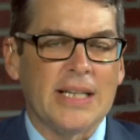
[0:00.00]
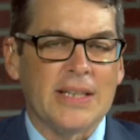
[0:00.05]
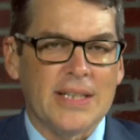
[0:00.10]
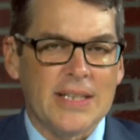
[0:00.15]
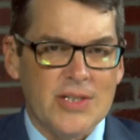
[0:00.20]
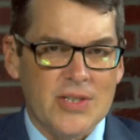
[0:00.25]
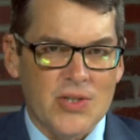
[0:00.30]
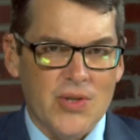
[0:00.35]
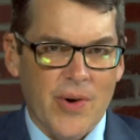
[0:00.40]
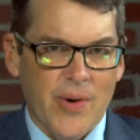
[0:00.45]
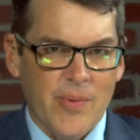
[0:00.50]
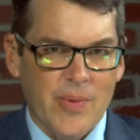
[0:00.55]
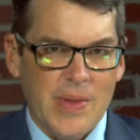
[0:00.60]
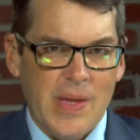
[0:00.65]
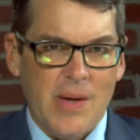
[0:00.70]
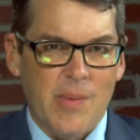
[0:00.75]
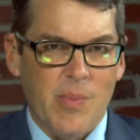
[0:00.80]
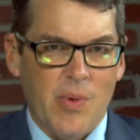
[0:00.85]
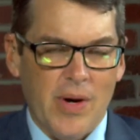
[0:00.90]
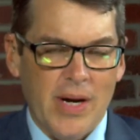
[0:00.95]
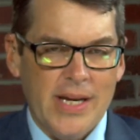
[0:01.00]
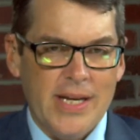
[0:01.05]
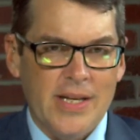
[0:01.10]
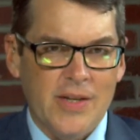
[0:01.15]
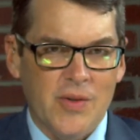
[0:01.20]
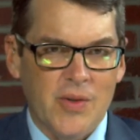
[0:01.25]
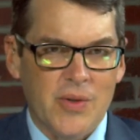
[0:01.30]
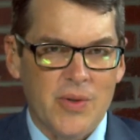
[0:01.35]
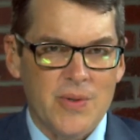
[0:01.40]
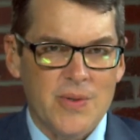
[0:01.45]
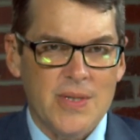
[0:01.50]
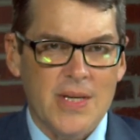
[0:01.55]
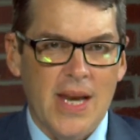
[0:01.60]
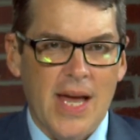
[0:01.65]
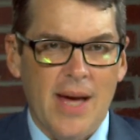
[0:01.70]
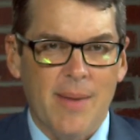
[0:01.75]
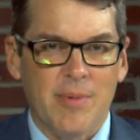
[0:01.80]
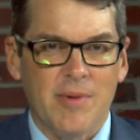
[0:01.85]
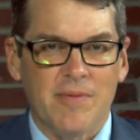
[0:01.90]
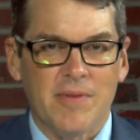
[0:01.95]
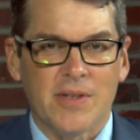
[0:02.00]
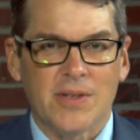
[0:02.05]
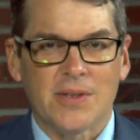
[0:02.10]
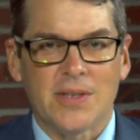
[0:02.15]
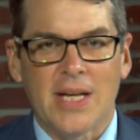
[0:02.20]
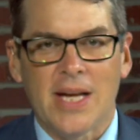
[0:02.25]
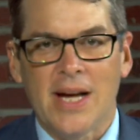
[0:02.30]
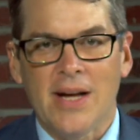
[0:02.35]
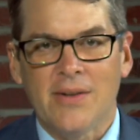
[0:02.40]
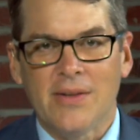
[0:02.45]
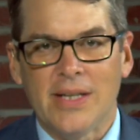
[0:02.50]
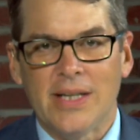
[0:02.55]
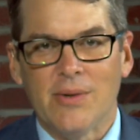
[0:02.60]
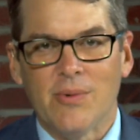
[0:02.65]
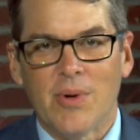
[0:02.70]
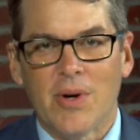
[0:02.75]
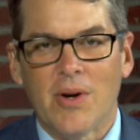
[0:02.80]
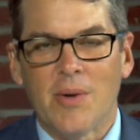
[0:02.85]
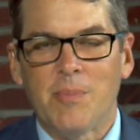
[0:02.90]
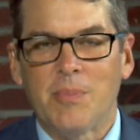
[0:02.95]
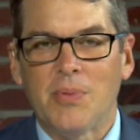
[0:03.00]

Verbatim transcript: Right, let's start with that breaking news in Abbeville County where a